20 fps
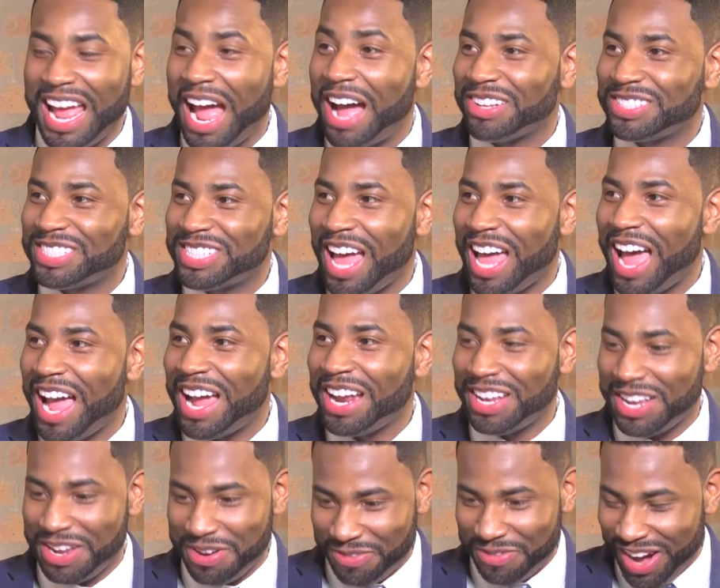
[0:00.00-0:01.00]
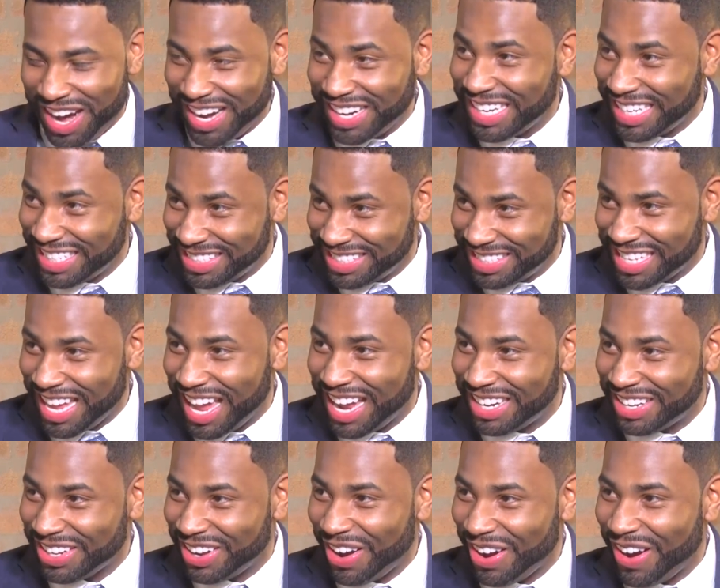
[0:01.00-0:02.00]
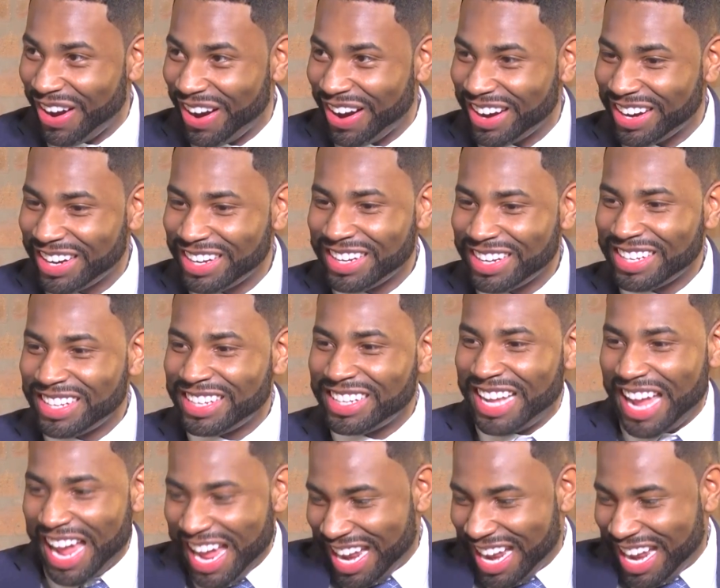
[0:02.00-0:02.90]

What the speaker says: outside, it rained inside the car. It